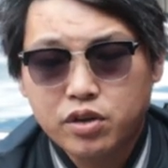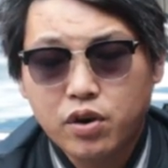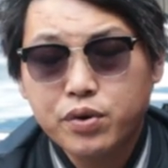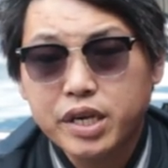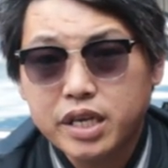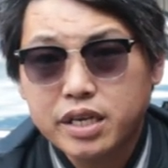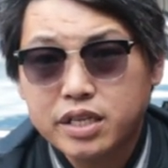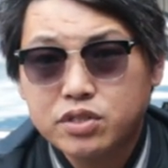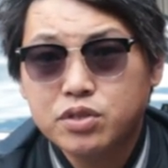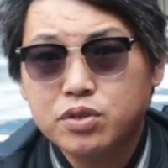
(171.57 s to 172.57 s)
go
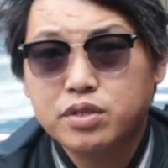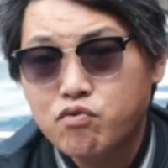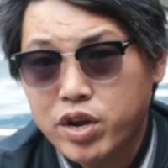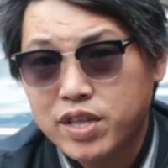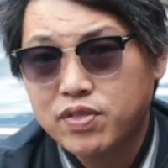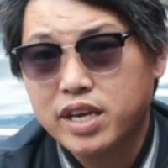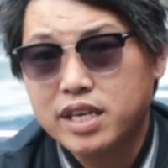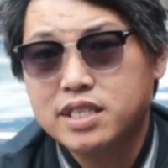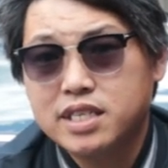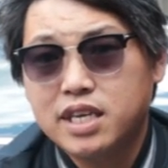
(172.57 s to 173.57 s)
into and read
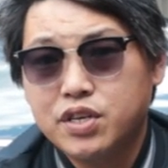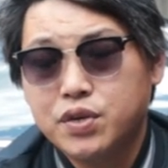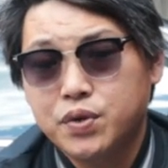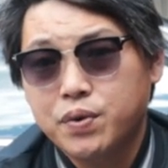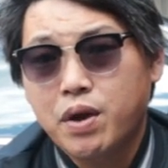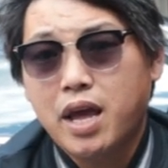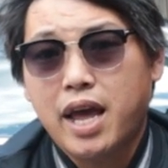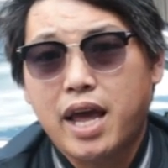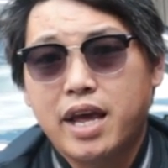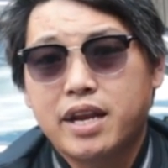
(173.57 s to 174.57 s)
the ECU
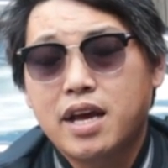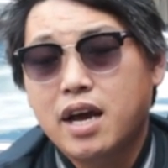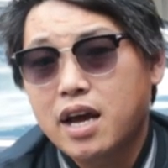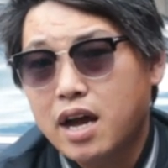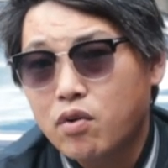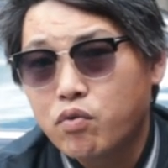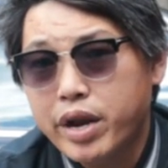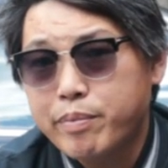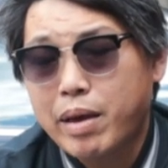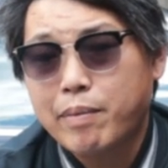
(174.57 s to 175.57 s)
and
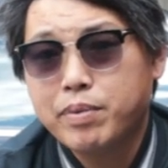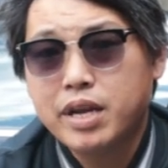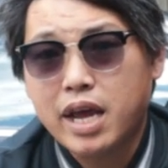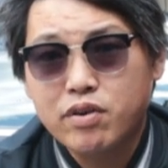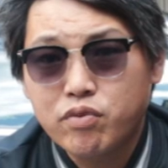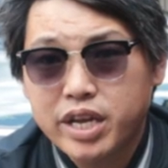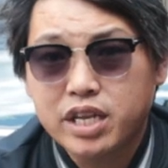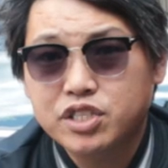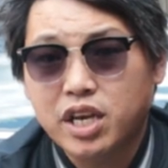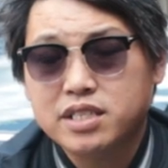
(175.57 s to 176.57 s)
remap it and
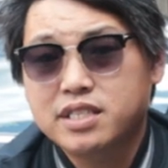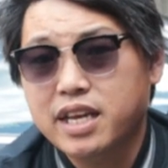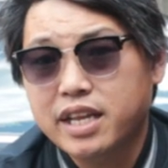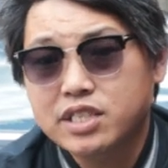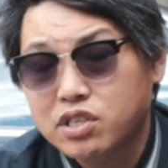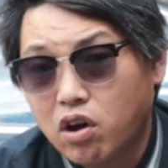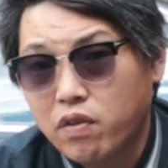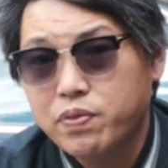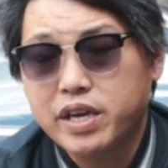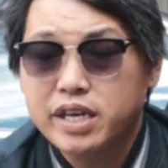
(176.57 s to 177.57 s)
readjust settings
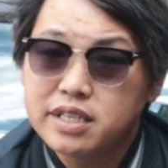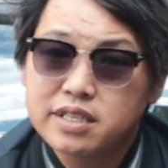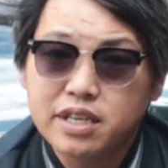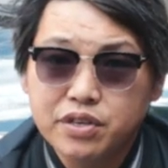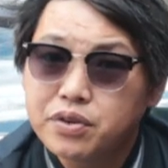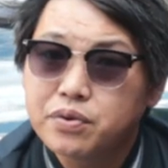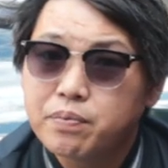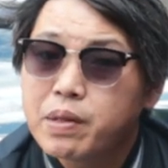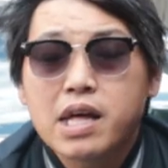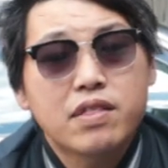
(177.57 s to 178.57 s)
on the ECU.
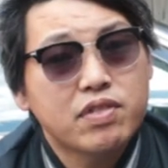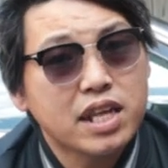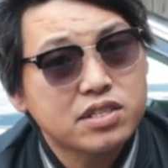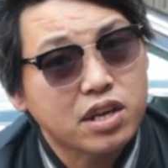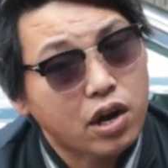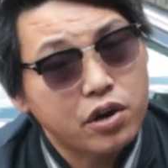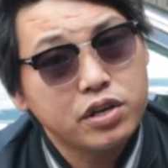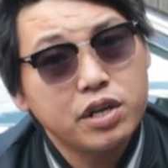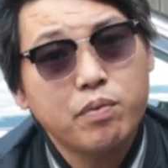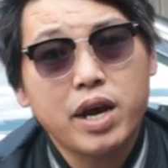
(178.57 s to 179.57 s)
That's the
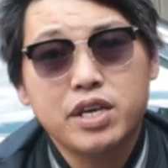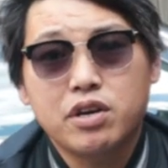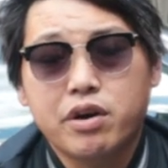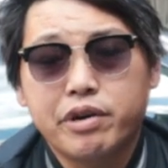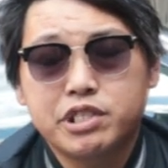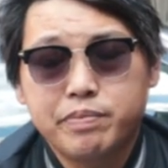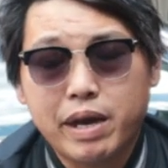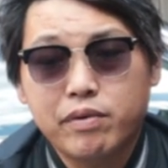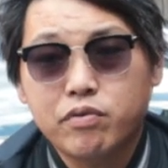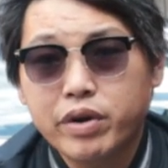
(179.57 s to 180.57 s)
only way you're going to be
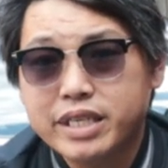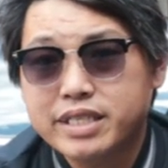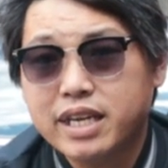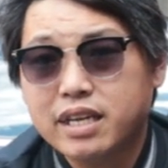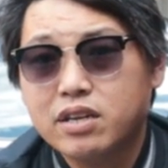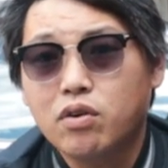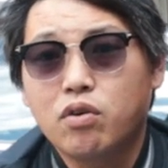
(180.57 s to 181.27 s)
able to reset it